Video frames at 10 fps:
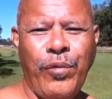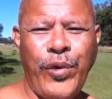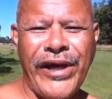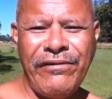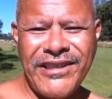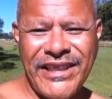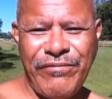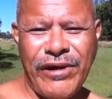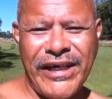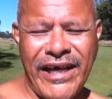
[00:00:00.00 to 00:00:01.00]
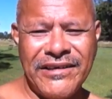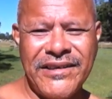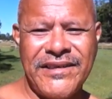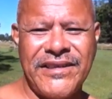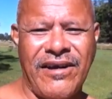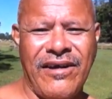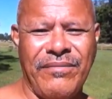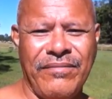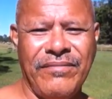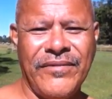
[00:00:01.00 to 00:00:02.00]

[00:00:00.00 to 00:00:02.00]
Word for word: Where is everyone else's time